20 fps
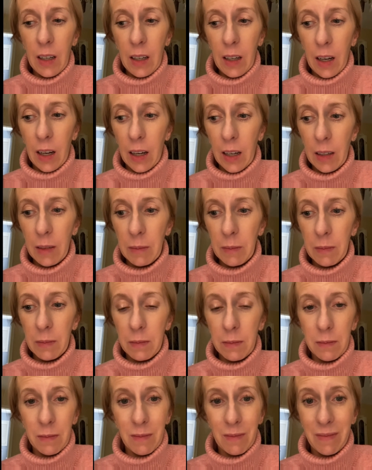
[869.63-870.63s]

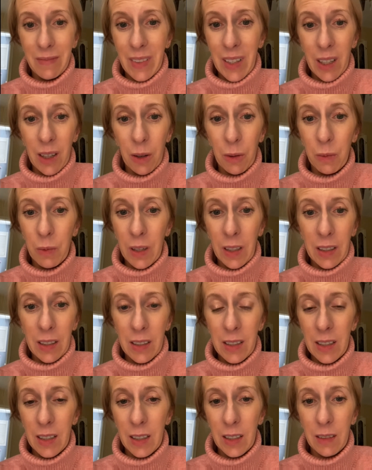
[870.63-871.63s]
you know, willing
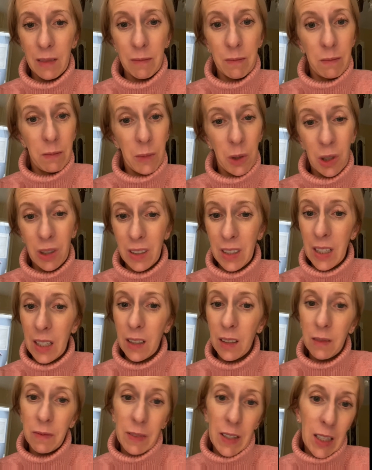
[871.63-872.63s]
to cook
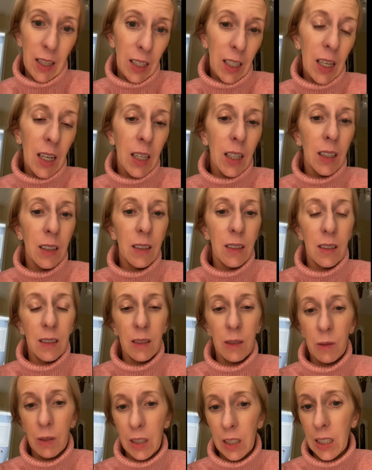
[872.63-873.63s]
dinner, feed the kids,
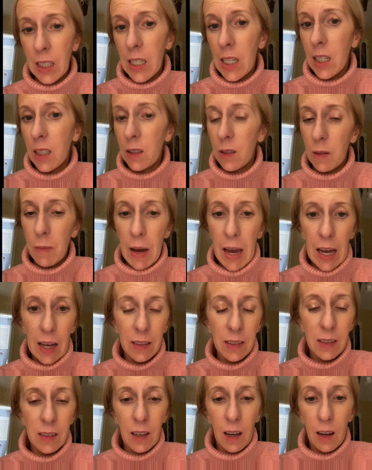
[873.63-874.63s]
do the cleaning, do the
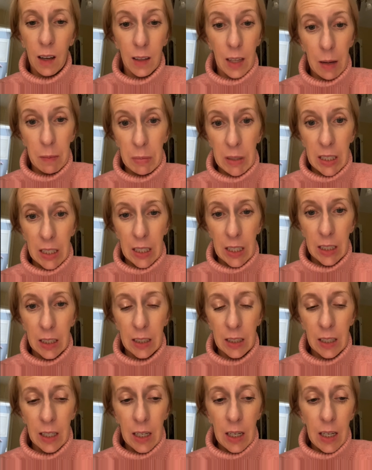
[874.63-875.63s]
baths, all that
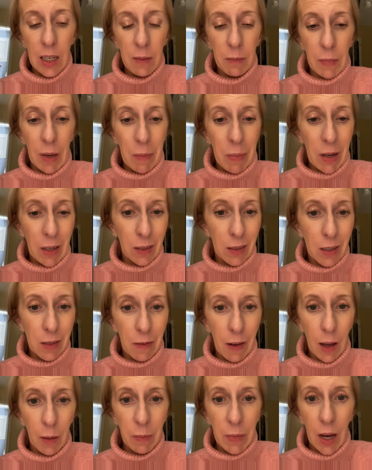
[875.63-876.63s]
business. My parents
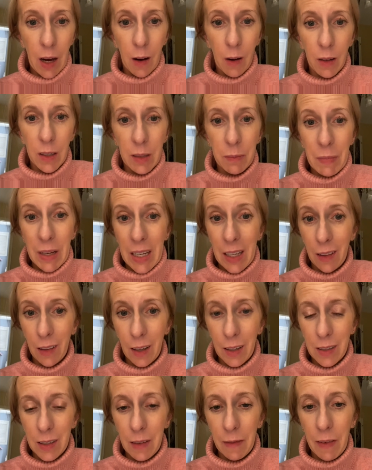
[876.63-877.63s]
have helped out. My
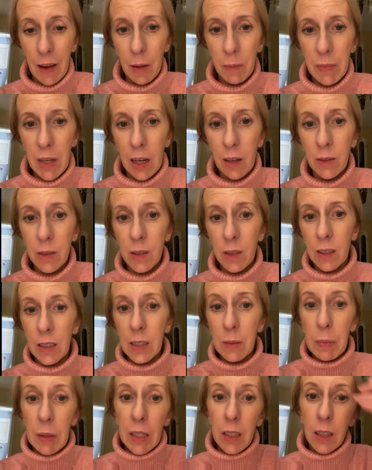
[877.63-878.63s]
in-laws have helped out. So
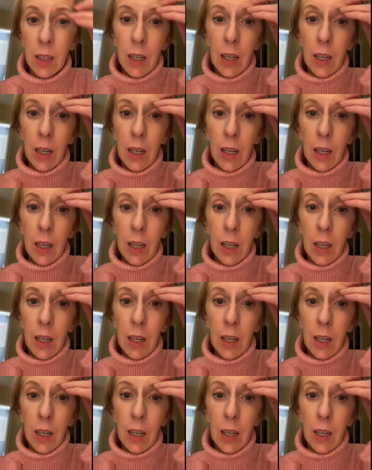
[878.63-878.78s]
it's been